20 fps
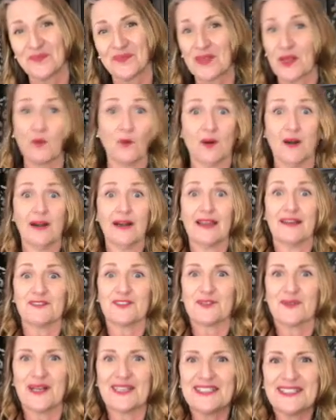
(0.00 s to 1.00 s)
We don't have
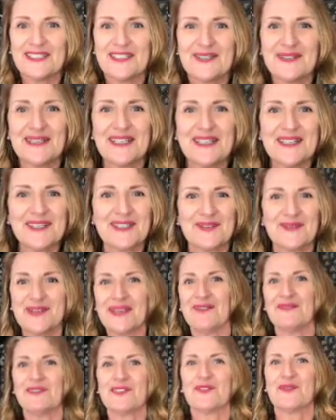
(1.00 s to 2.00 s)
22 years, we
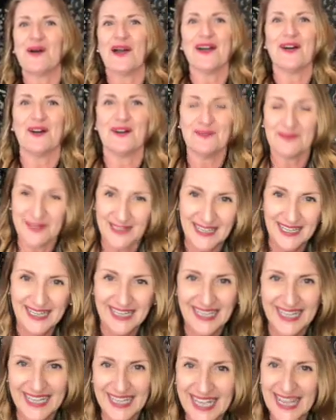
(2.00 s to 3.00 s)
have 12.
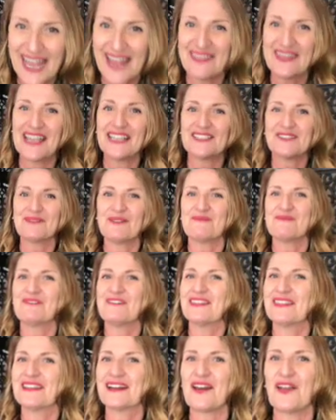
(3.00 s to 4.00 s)
And that's what we're in
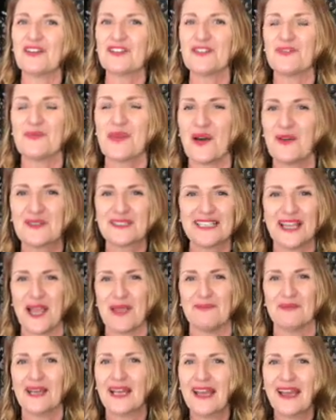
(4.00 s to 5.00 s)
the classroom the whole time.
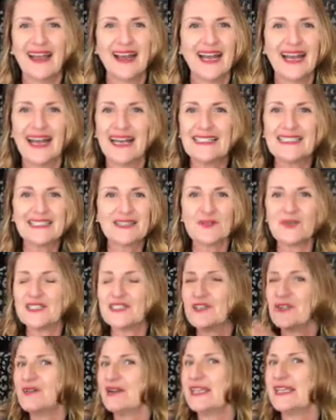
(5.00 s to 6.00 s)
So it's
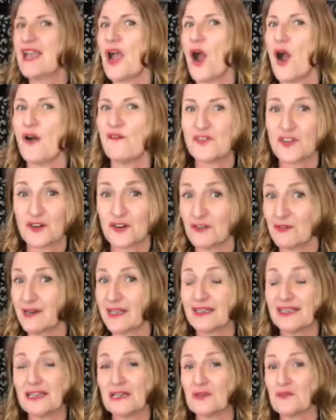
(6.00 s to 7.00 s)
already half the
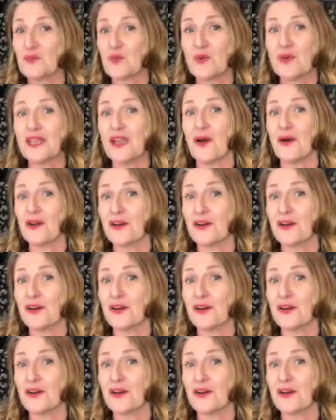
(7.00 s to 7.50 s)
curriculum we are